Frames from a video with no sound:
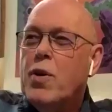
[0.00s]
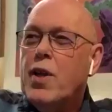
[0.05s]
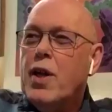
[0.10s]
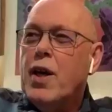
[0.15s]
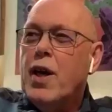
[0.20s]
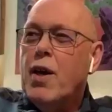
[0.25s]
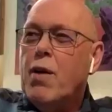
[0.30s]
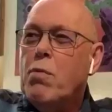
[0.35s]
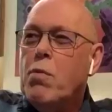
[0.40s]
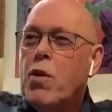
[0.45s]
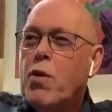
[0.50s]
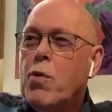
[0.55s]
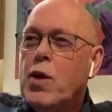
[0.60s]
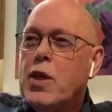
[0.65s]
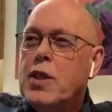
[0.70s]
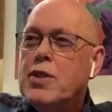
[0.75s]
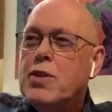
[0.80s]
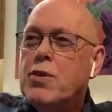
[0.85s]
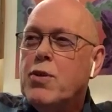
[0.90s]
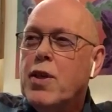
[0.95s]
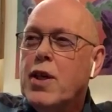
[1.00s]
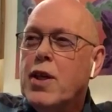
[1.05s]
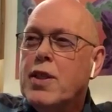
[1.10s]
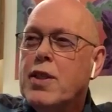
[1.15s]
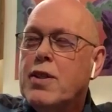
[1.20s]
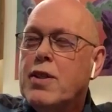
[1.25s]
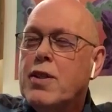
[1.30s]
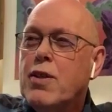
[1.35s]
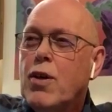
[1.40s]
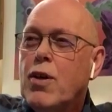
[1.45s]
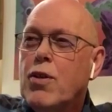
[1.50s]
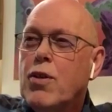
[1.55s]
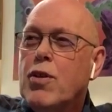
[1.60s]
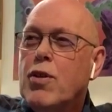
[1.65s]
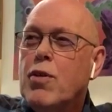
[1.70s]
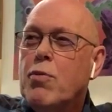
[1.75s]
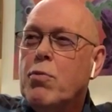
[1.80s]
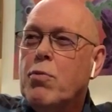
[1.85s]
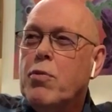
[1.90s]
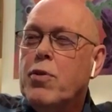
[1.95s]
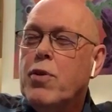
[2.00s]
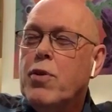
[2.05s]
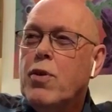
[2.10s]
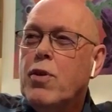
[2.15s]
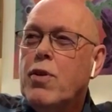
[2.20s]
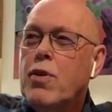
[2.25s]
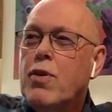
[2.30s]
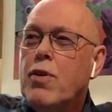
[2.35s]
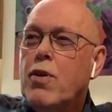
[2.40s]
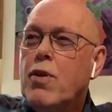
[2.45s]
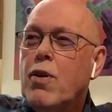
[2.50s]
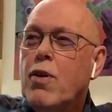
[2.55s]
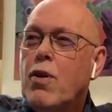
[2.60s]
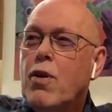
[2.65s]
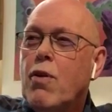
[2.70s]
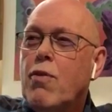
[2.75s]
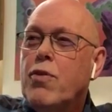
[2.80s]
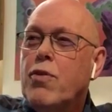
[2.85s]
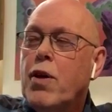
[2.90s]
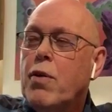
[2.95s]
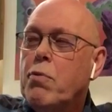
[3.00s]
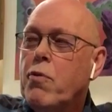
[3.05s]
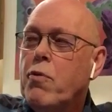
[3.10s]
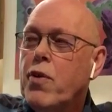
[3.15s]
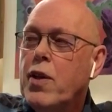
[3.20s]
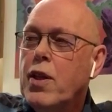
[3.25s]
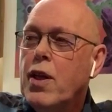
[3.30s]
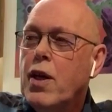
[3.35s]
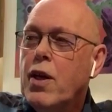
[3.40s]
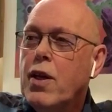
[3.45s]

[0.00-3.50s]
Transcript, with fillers: but I have my ways to get hold on of them when